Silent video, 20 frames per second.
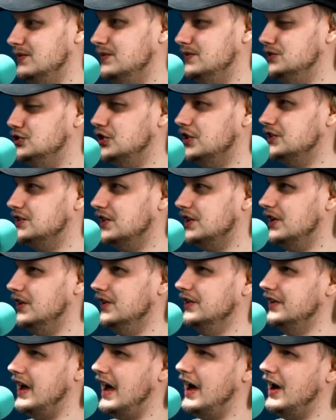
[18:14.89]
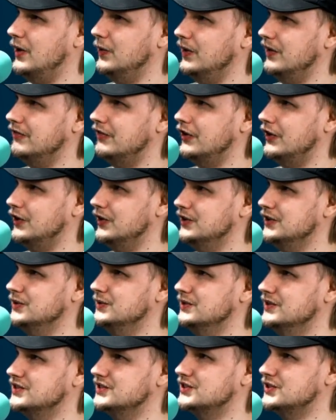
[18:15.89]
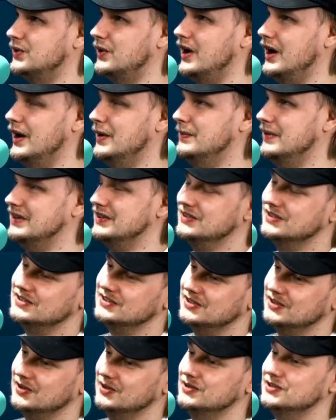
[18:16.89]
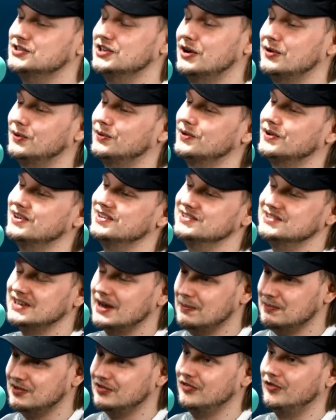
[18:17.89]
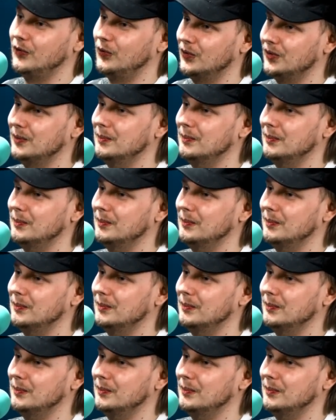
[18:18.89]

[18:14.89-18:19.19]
Judging on how I've heard you describe and your general contempt for